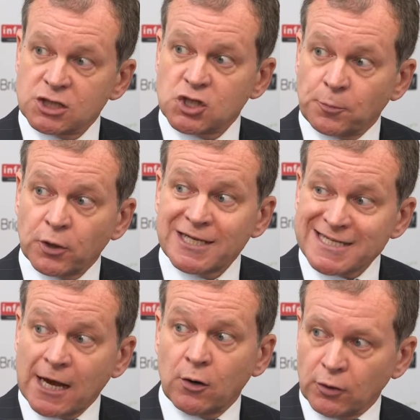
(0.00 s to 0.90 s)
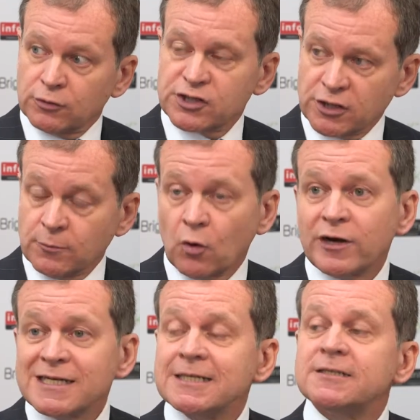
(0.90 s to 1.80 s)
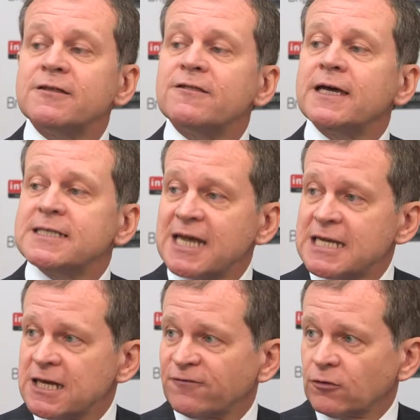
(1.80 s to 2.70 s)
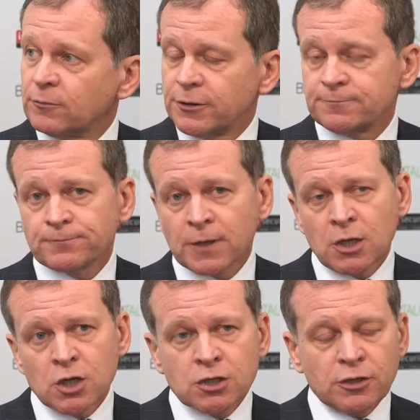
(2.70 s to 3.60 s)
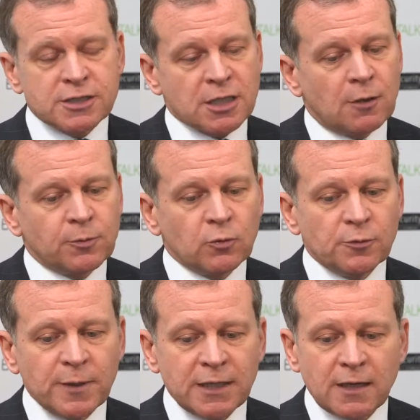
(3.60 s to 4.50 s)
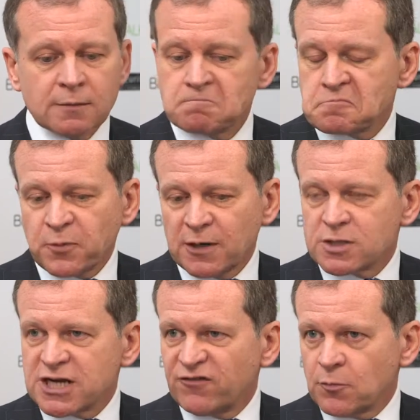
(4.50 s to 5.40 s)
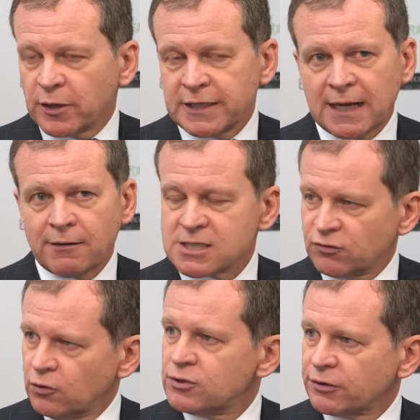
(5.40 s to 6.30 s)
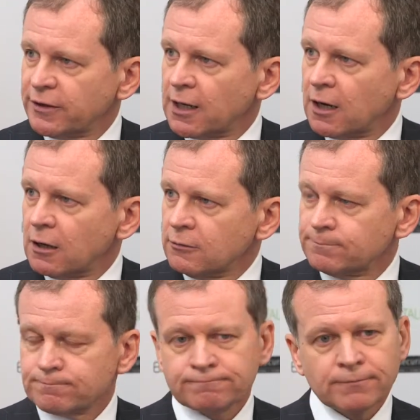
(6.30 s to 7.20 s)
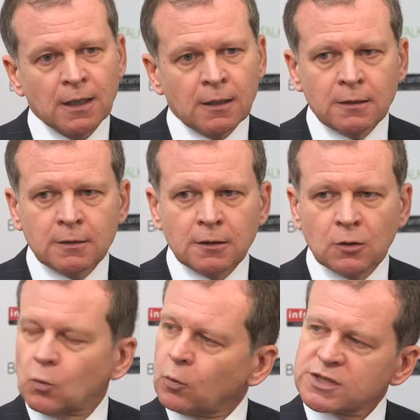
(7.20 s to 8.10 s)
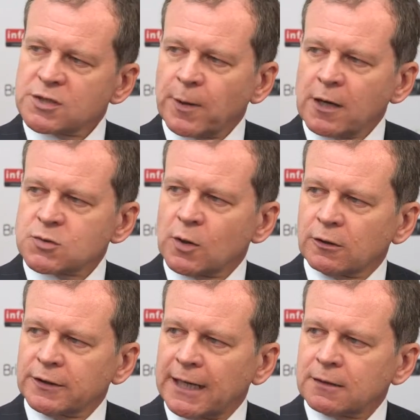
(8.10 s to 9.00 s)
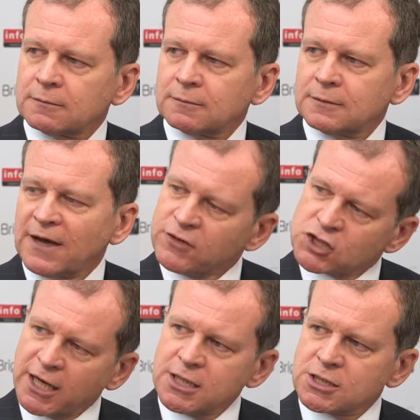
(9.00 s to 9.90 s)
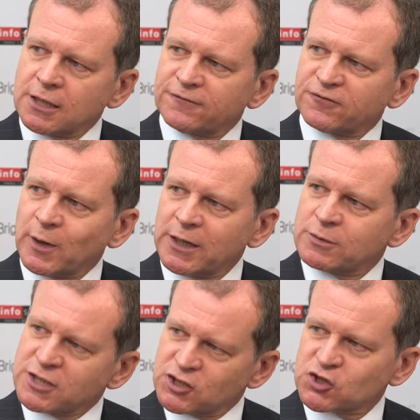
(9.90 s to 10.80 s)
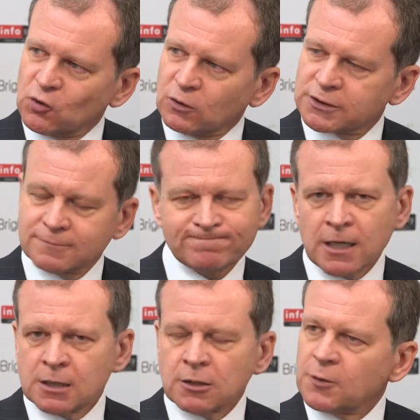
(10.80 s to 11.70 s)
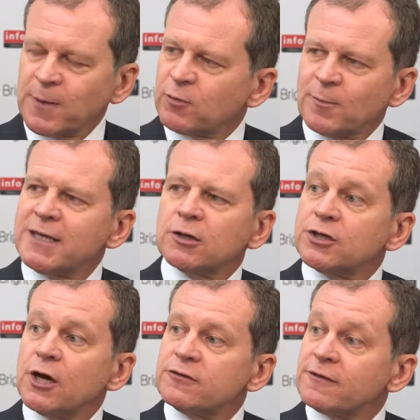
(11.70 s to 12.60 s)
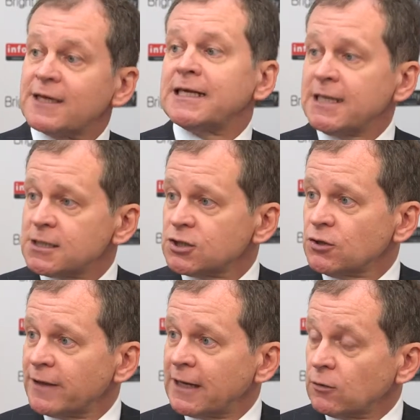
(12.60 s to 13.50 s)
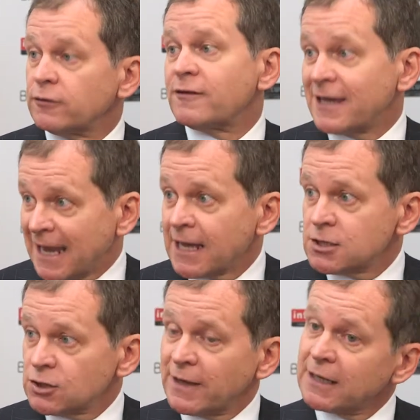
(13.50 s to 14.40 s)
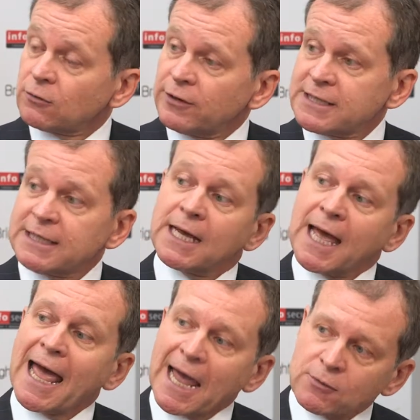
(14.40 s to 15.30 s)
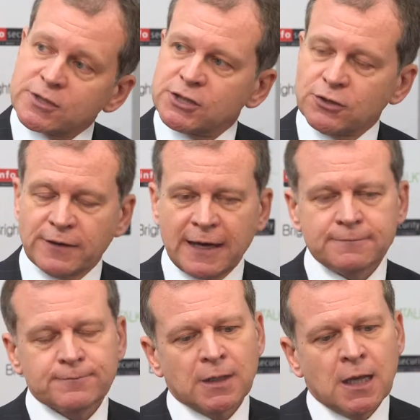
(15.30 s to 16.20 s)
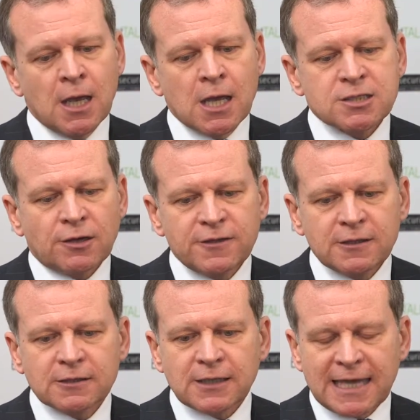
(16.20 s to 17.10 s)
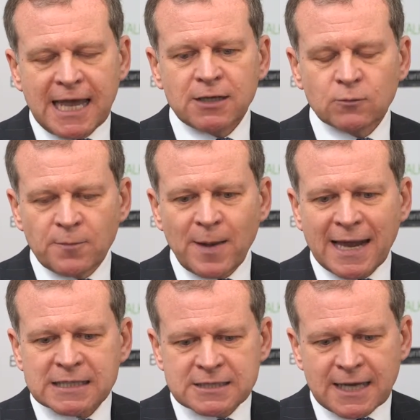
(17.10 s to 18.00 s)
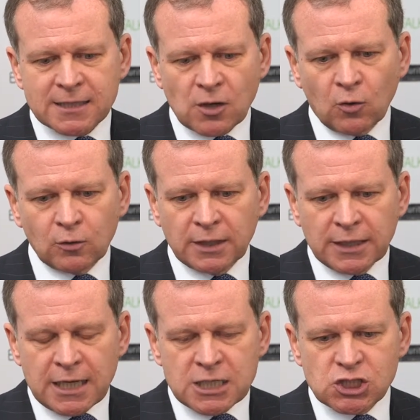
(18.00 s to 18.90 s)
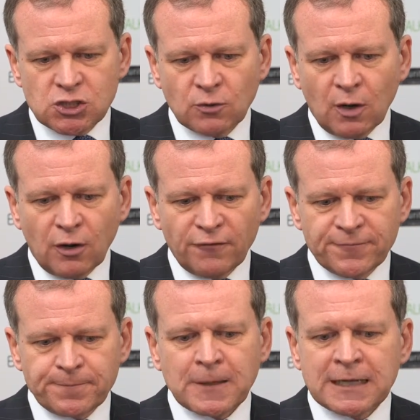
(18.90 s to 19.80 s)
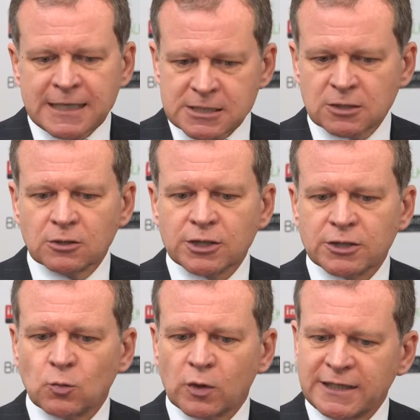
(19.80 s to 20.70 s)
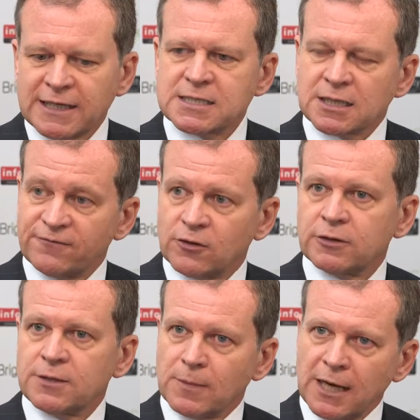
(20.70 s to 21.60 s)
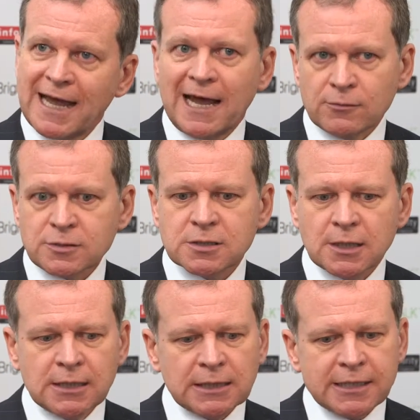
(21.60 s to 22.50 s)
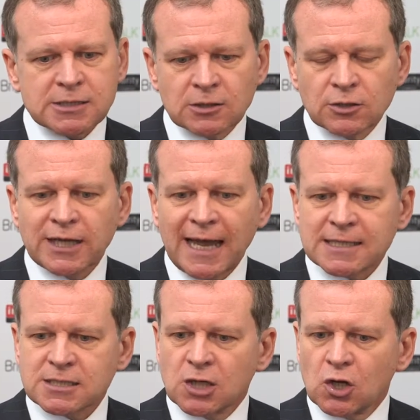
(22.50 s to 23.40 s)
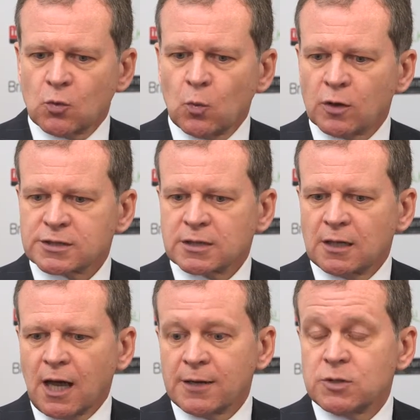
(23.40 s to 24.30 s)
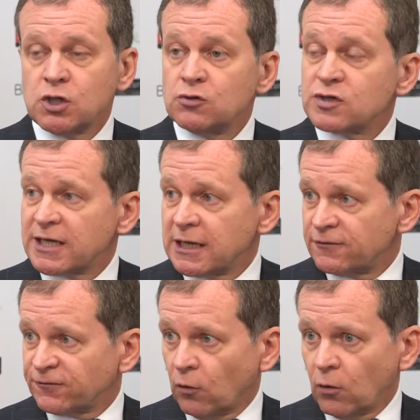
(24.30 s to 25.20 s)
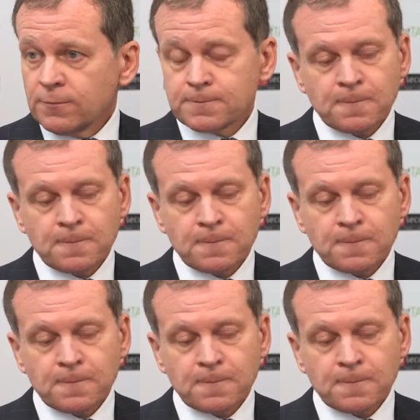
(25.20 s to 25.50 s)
that you're putting down onto them, or indeed that they're taking from you. Good example would be pretty much everybody now has a router in their home. What's the password on that? Have you changed it from when it was installed? A lot of people may not know that they need to do that, or that they can do that, or indeed how to do that. So I think that again we're back to that whole issue of let's look at what it is that I've got in my house, let's look at what I'm using it for,